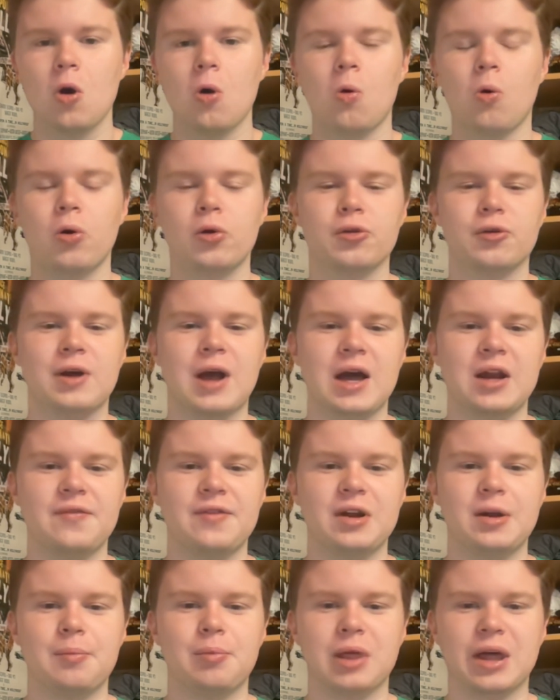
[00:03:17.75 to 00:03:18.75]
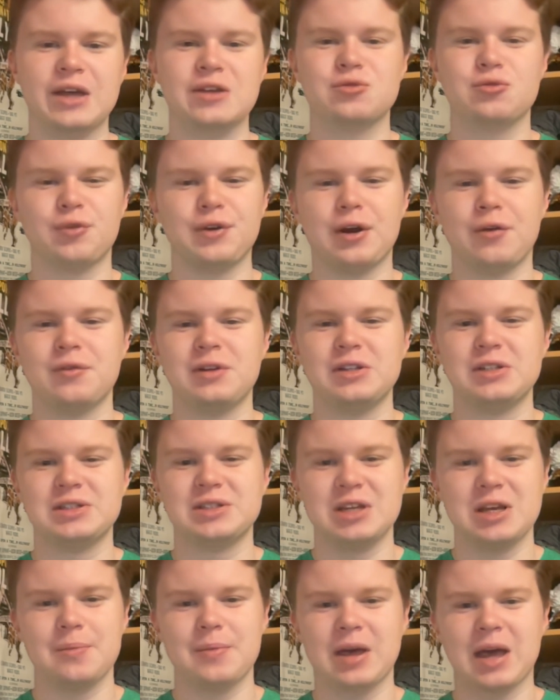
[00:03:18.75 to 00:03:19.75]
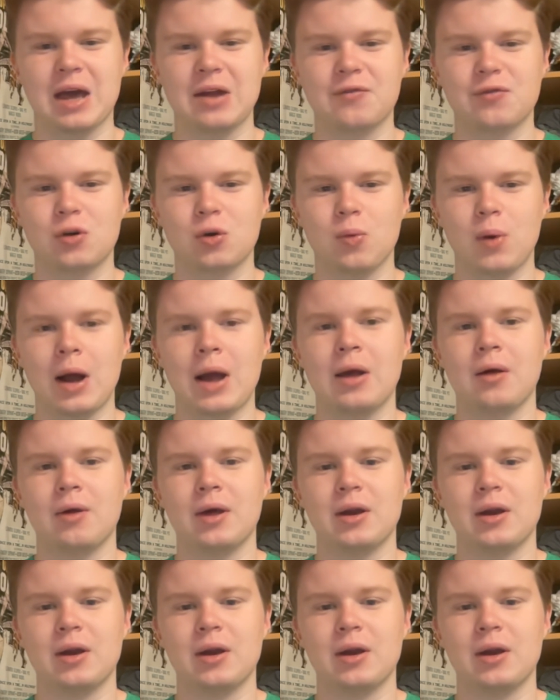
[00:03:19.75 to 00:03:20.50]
or they're kind of in a place where we don't need to see them again for a while,